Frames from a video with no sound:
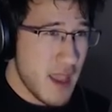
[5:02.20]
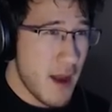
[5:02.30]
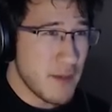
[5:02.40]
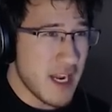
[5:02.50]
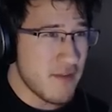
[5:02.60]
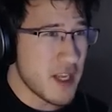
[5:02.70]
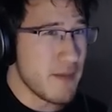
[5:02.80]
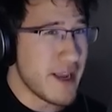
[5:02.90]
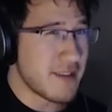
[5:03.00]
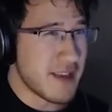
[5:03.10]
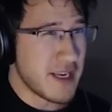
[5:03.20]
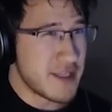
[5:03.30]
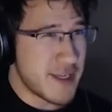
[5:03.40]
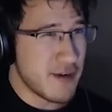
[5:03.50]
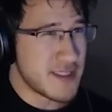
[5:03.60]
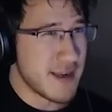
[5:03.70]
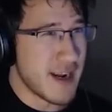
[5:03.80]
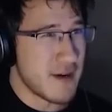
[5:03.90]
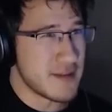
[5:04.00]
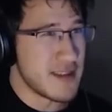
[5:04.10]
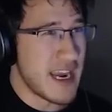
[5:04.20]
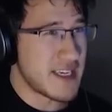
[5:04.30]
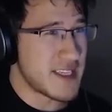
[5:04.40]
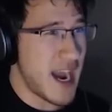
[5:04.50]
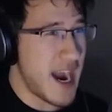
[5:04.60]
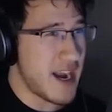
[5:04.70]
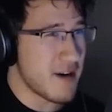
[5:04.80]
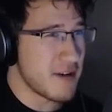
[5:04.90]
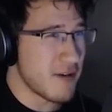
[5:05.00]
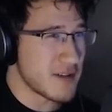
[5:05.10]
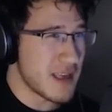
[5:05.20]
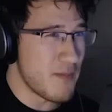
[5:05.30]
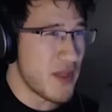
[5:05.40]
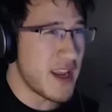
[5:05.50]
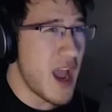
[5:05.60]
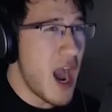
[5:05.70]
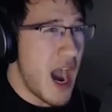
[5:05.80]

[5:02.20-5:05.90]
I'm not even gonna make the excuse that I was like tired or something.